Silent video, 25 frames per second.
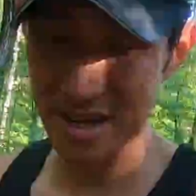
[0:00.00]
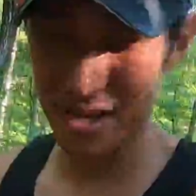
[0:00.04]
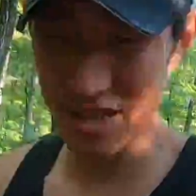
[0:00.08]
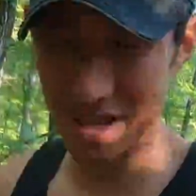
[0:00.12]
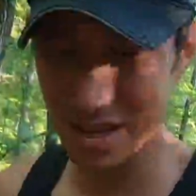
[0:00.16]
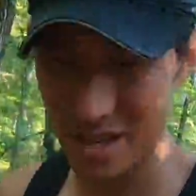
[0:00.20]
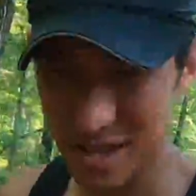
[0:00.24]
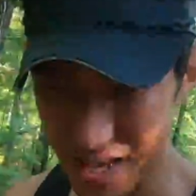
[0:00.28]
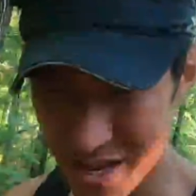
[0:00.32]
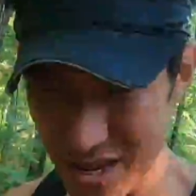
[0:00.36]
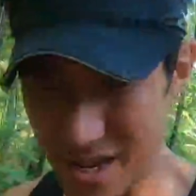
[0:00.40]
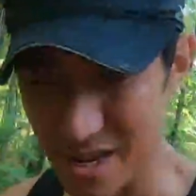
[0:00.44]
So
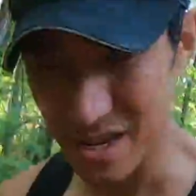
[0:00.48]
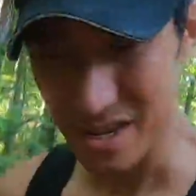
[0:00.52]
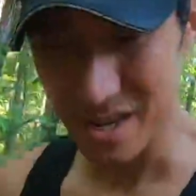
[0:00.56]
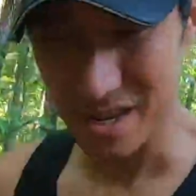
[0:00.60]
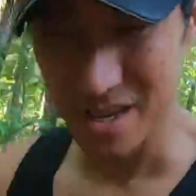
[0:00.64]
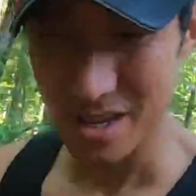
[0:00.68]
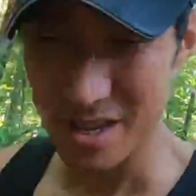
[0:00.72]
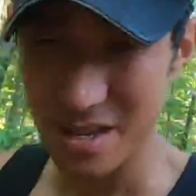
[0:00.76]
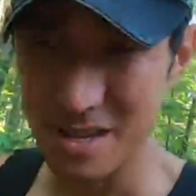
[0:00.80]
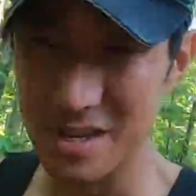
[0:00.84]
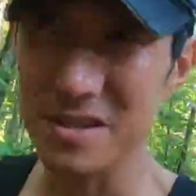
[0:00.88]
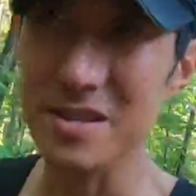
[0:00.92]

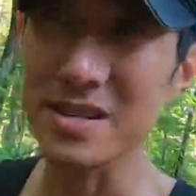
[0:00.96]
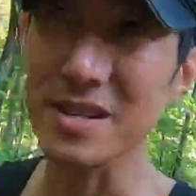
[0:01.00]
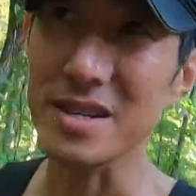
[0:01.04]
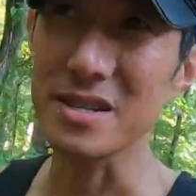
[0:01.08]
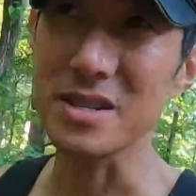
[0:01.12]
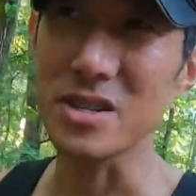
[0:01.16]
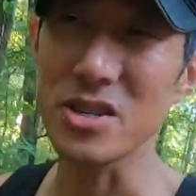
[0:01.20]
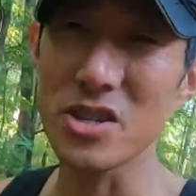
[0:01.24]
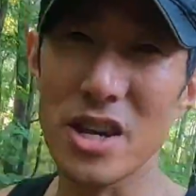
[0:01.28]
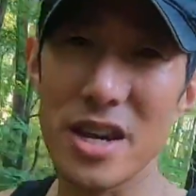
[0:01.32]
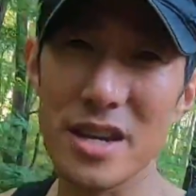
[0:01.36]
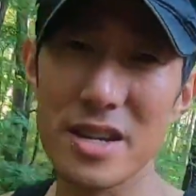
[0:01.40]
I
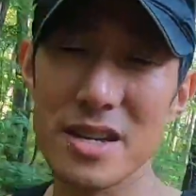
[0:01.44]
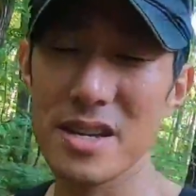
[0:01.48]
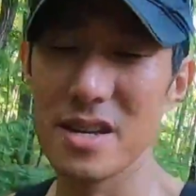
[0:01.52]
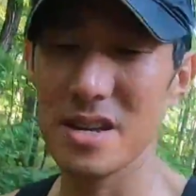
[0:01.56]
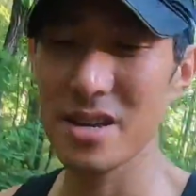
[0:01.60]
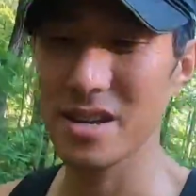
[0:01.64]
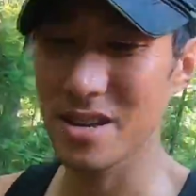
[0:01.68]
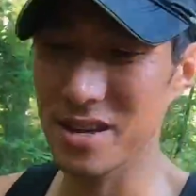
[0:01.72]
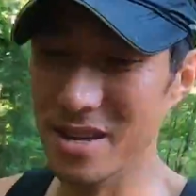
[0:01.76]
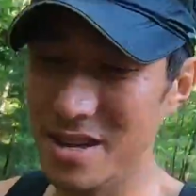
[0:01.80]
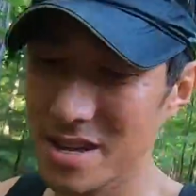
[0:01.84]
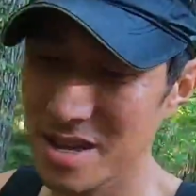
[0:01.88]
can check
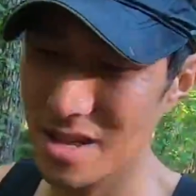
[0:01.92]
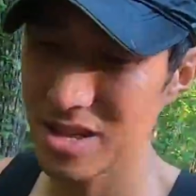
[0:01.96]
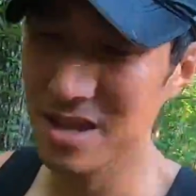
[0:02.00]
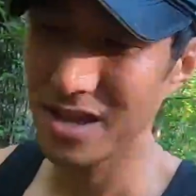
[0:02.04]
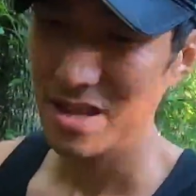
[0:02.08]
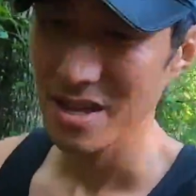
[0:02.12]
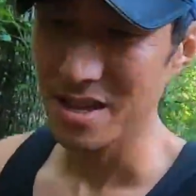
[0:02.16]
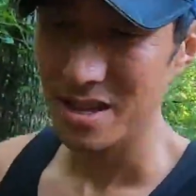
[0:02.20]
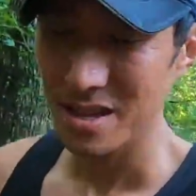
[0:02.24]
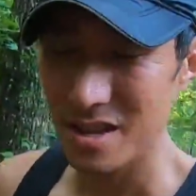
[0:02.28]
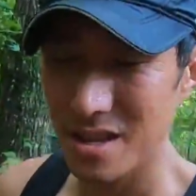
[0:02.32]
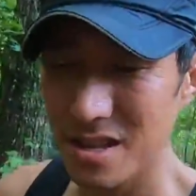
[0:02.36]

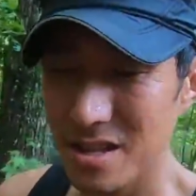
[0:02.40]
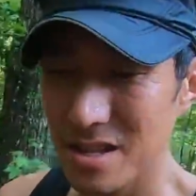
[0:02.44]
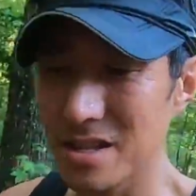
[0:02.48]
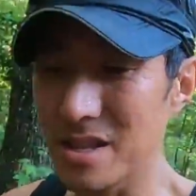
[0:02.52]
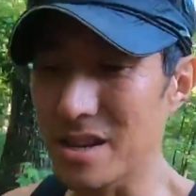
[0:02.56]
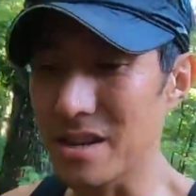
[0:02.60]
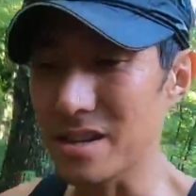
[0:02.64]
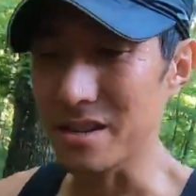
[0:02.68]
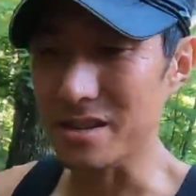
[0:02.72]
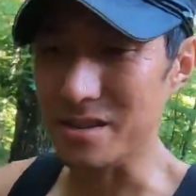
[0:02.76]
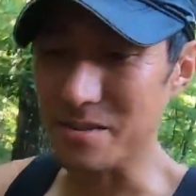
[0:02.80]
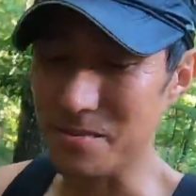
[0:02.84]

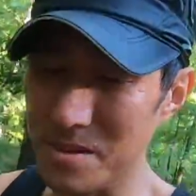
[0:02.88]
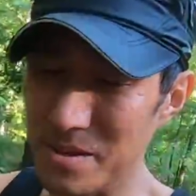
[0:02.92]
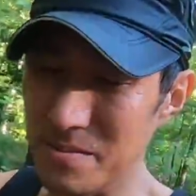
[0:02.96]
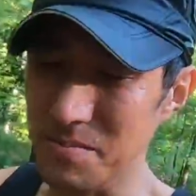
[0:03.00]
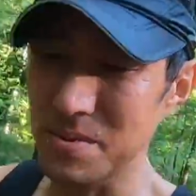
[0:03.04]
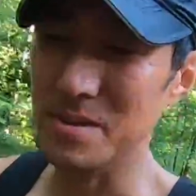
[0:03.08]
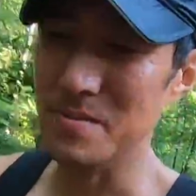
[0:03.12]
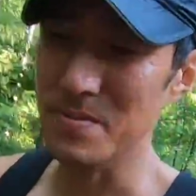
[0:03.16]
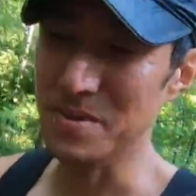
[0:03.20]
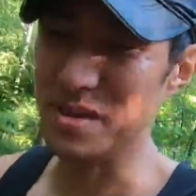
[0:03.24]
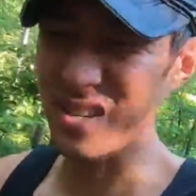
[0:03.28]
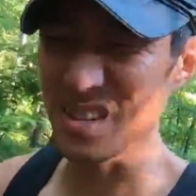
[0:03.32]
later, but
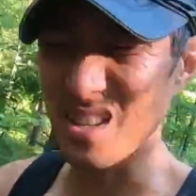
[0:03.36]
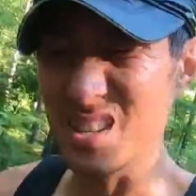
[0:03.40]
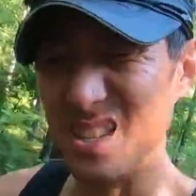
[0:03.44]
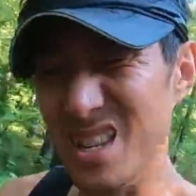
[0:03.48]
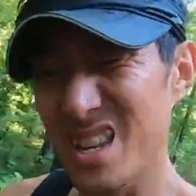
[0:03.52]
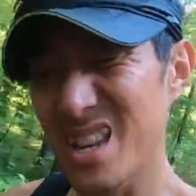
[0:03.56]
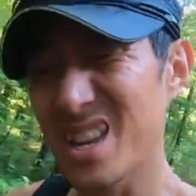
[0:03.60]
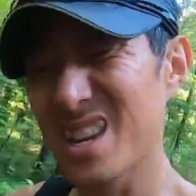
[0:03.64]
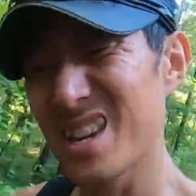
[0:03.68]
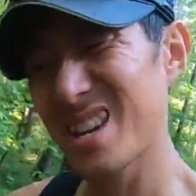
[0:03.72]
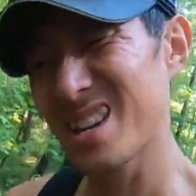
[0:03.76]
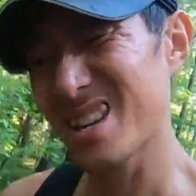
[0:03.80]
maybe
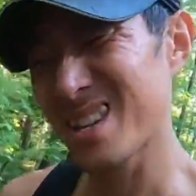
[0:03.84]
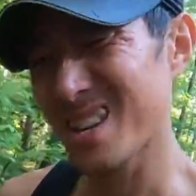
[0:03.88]
it's